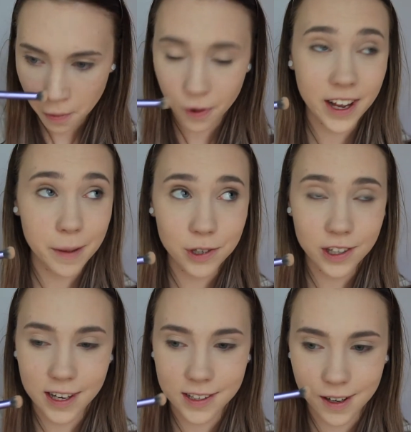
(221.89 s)
What kept you
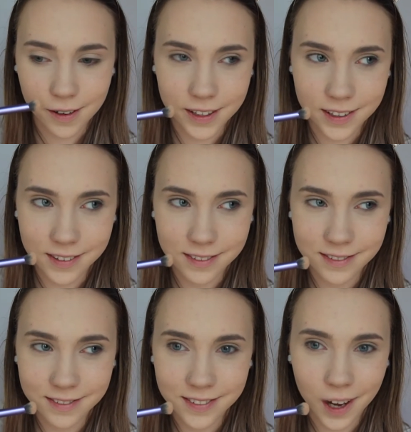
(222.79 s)
guys going?
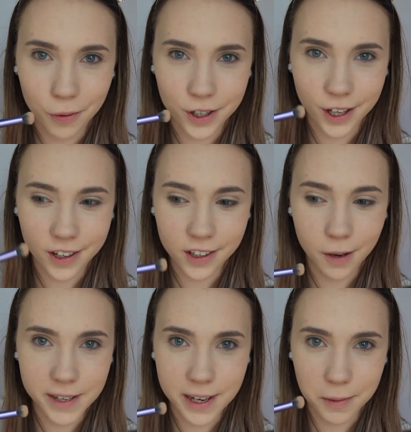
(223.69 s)
I want to know.
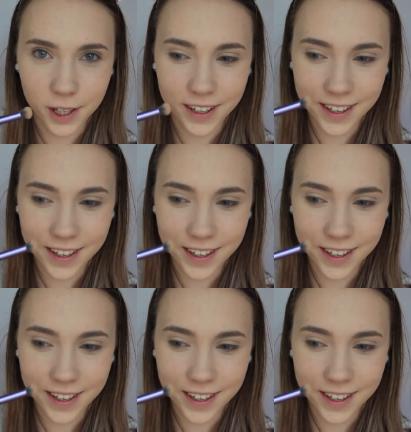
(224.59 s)
Comment down below.